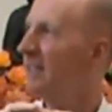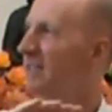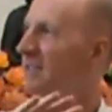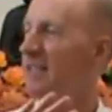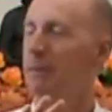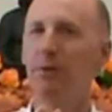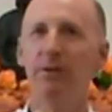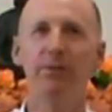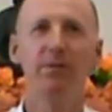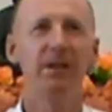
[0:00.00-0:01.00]

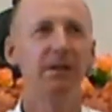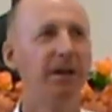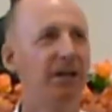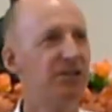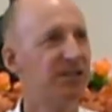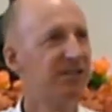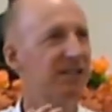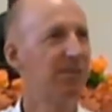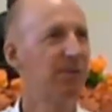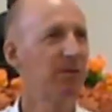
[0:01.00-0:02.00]
separate from the emotion,
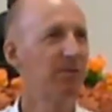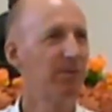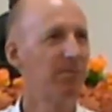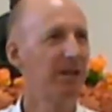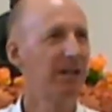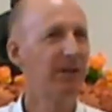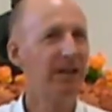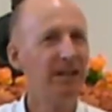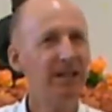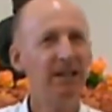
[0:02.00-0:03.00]
separate from
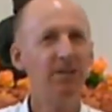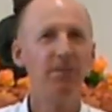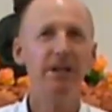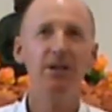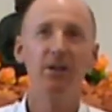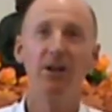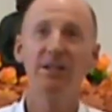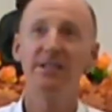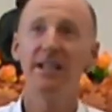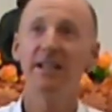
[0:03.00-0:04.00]
whatever. When you're
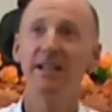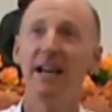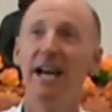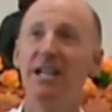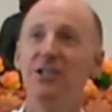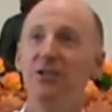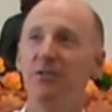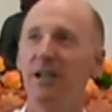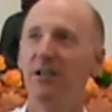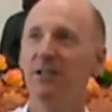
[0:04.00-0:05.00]
lost in it, as you
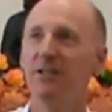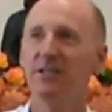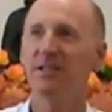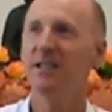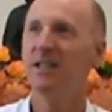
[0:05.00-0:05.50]
noticed,